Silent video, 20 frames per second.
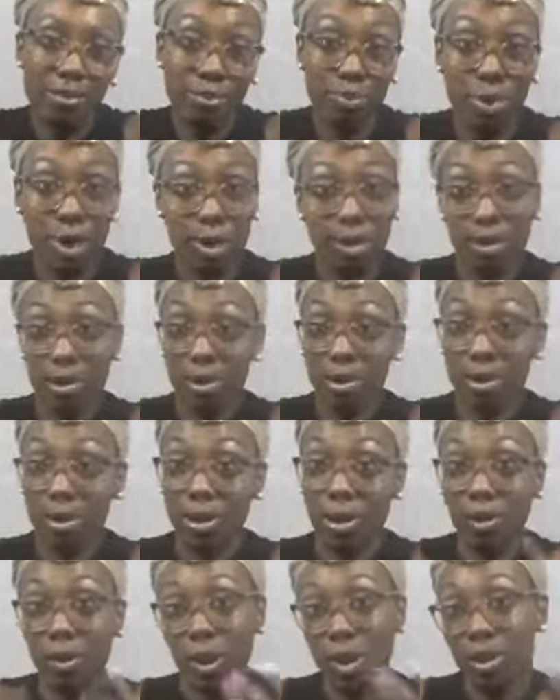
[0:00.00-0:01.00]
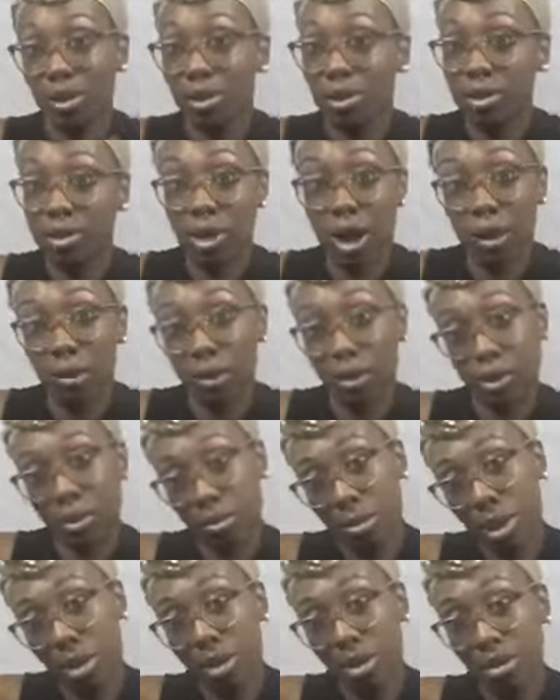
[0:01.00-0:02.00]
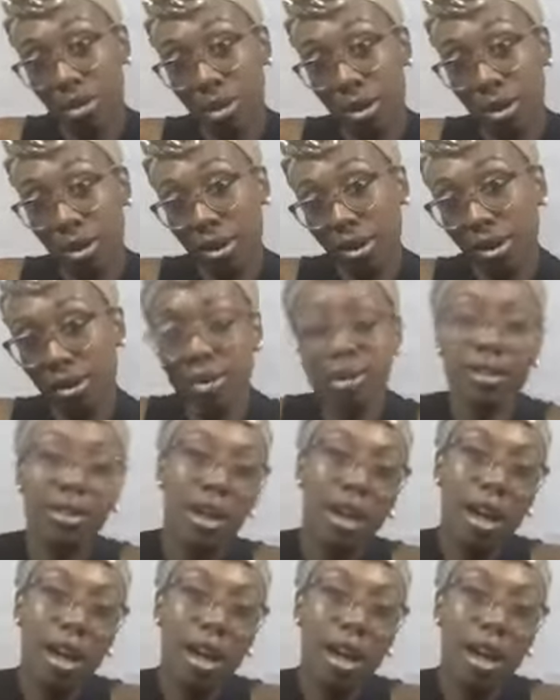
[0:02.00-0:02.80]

personally wanted to start with some other things.